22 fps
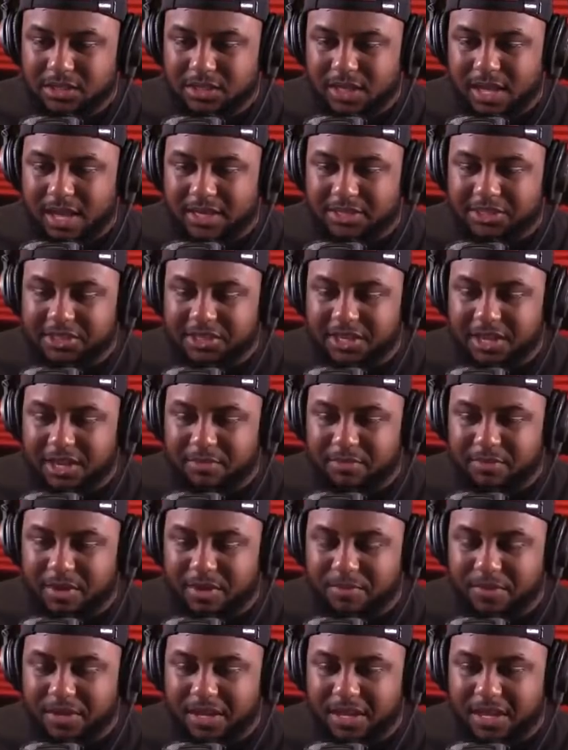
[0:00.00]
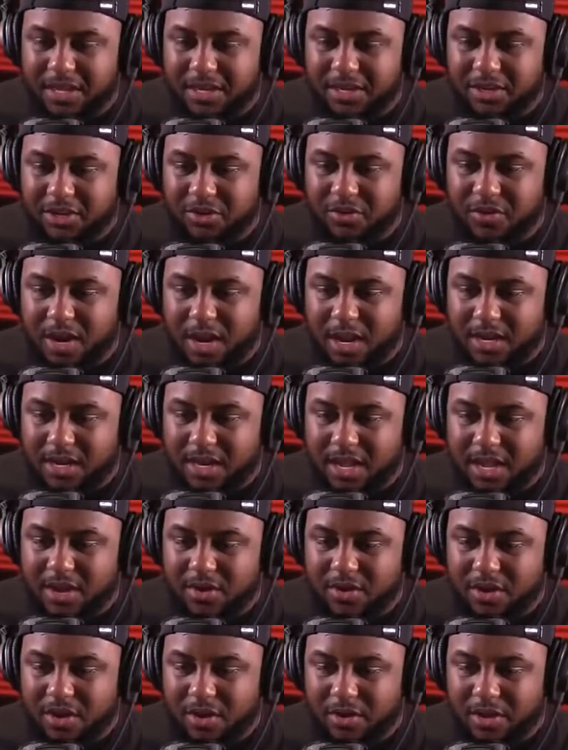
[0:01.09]
Actually, I'm, I'm ahead of you right
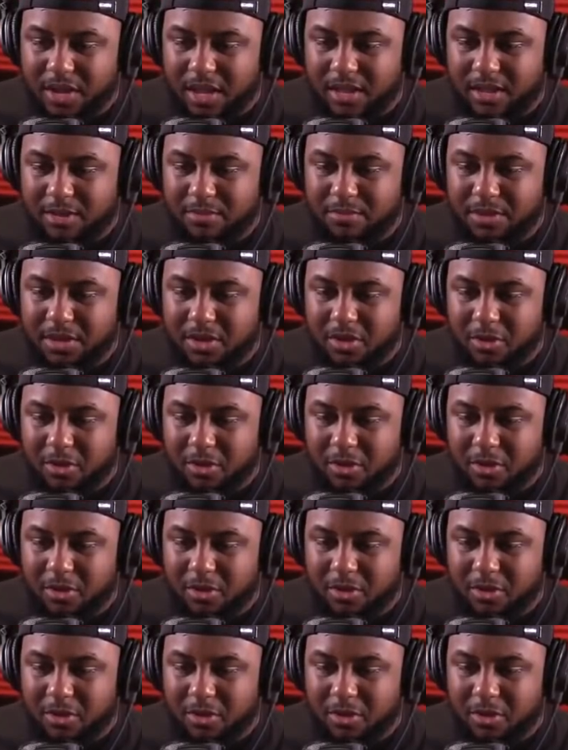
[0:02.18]
now. Okay, let me